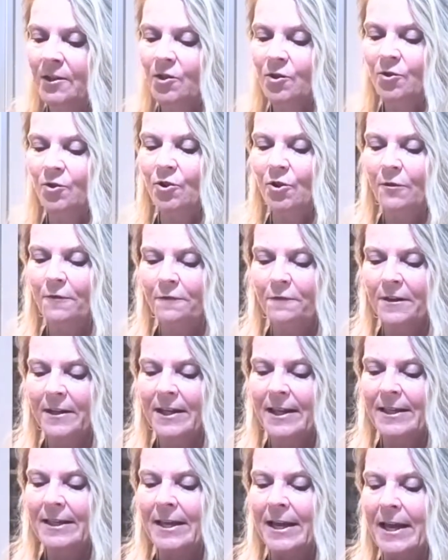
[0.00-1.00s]
So don't
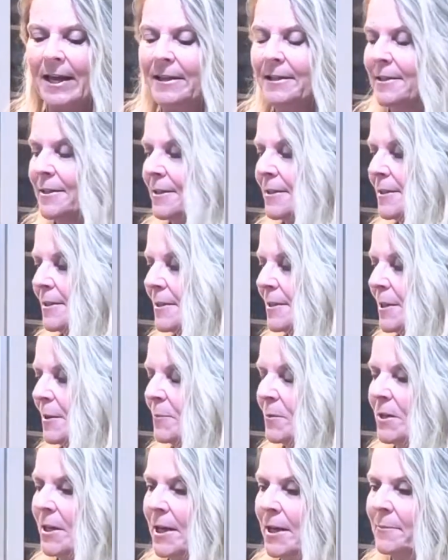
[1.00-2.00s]
forget that.
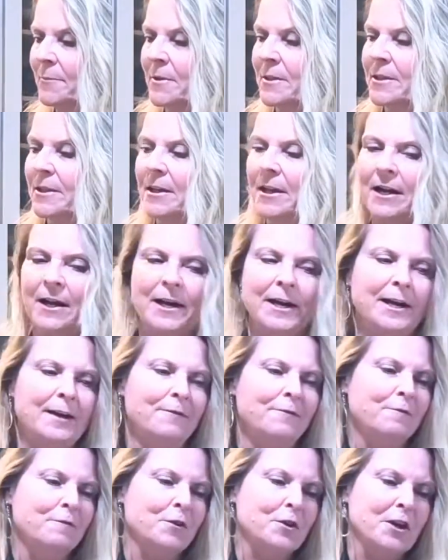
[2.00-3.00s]
Sometimes I
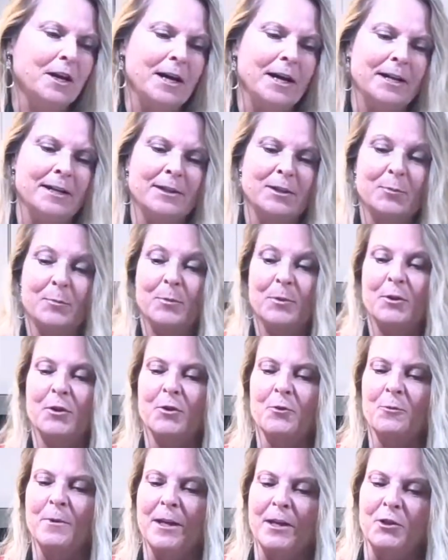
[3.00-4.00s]
have forgotten to put
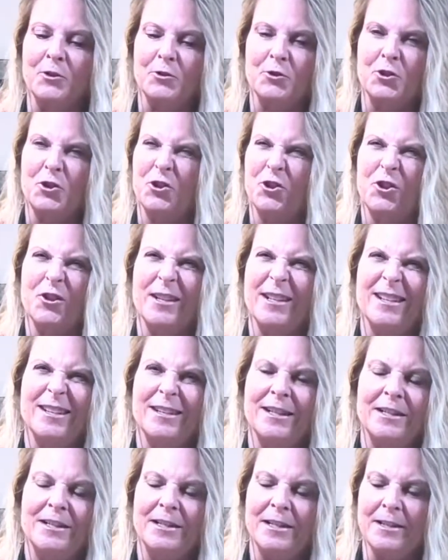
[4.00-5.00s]
the regular sugar
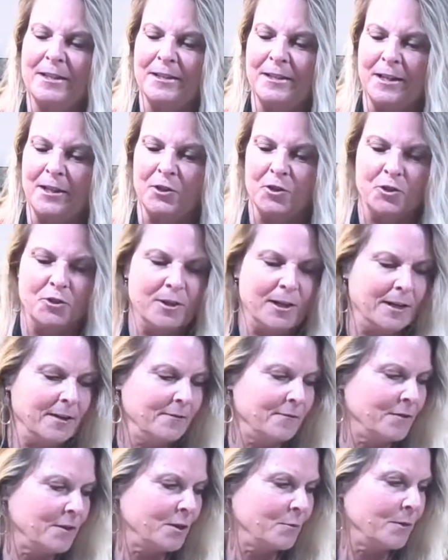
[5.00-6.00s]
in. It does not turn
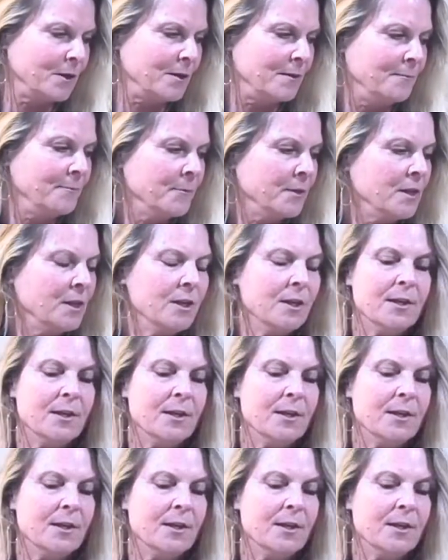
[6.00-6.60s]
out very well.